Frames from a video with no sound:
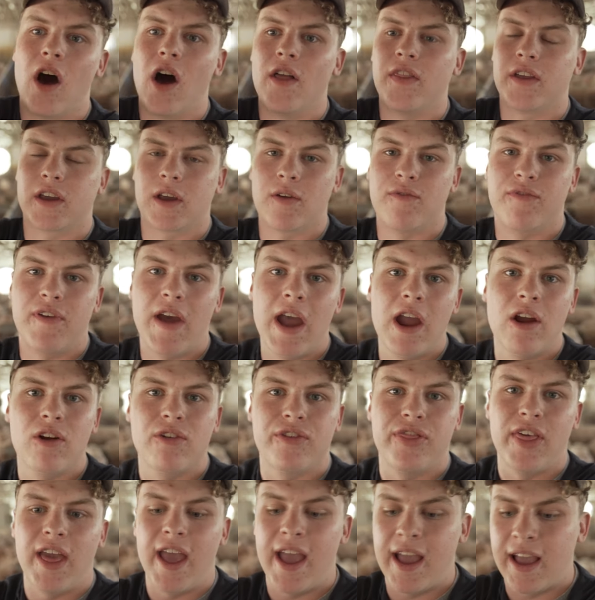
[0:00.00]
on the conveyor
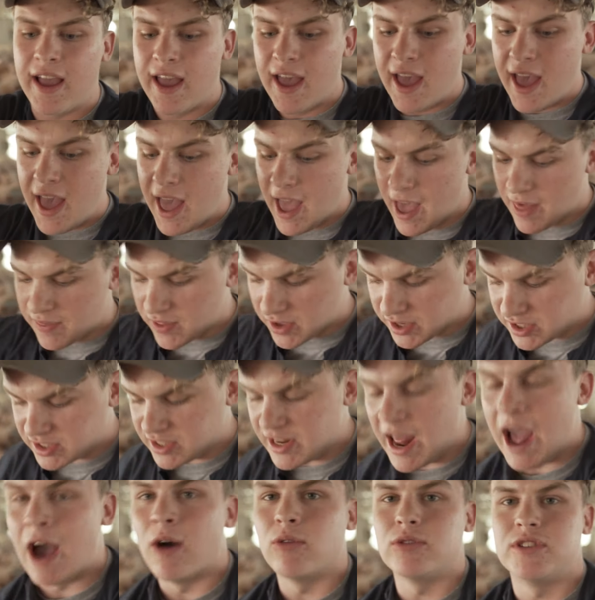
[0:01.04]
thing and the
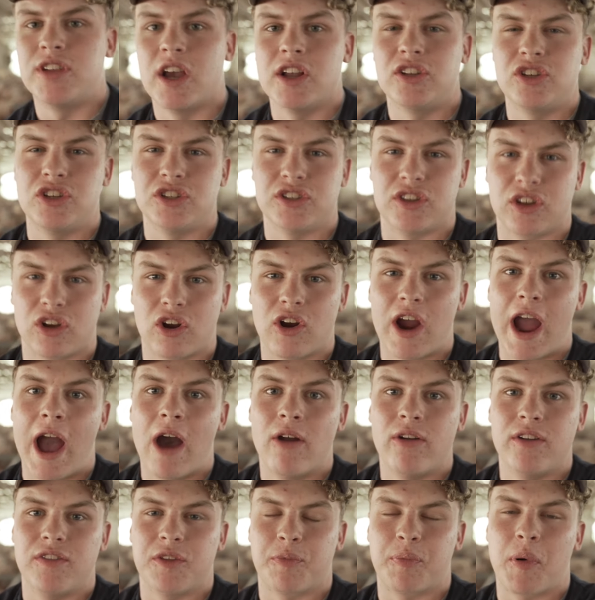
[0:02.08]
snout touches the
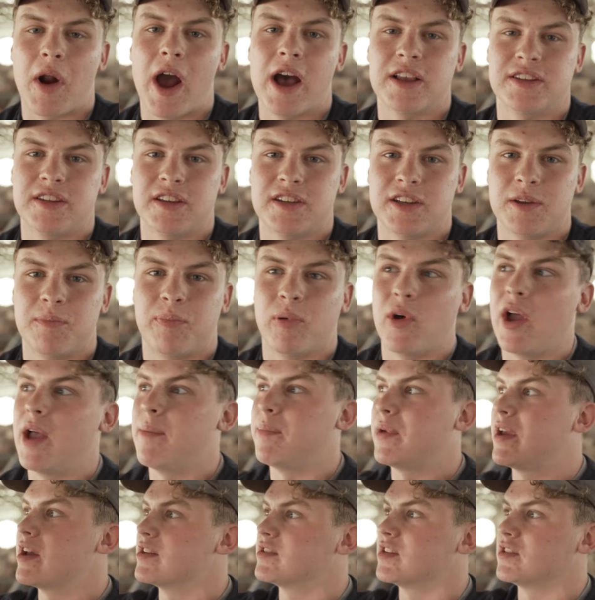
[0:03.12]
ground of the processing
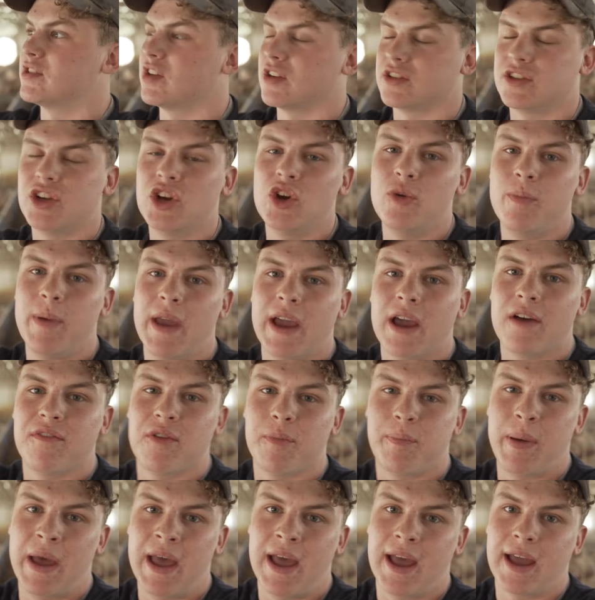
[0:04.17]
plant because it's too big of
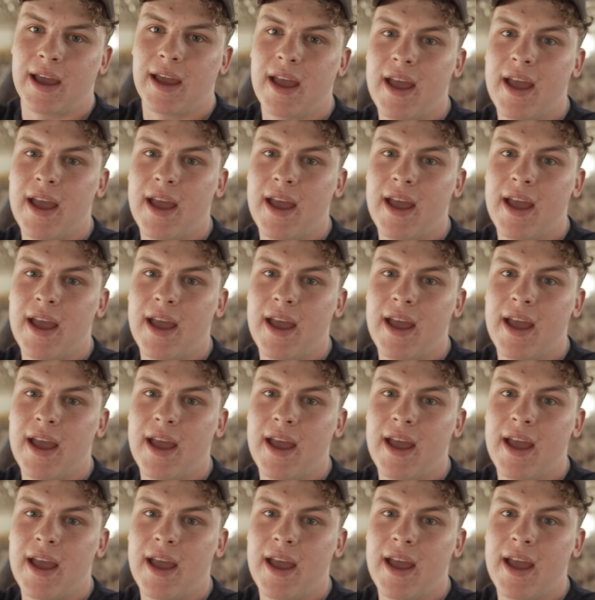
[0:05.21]
a pig.